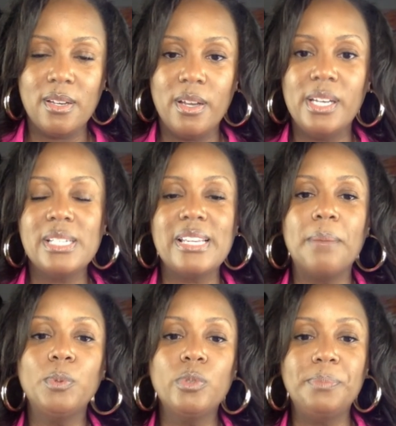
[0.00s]
An
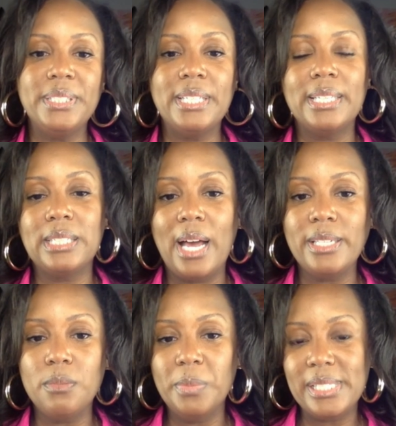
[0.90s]
example would be a
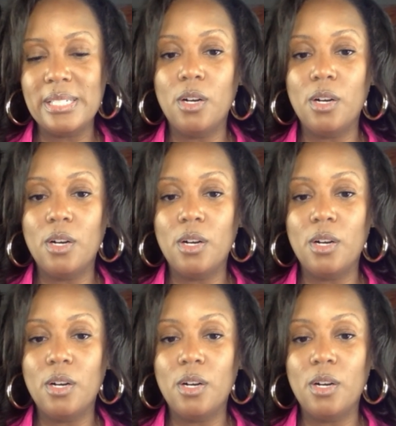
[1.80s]
client missing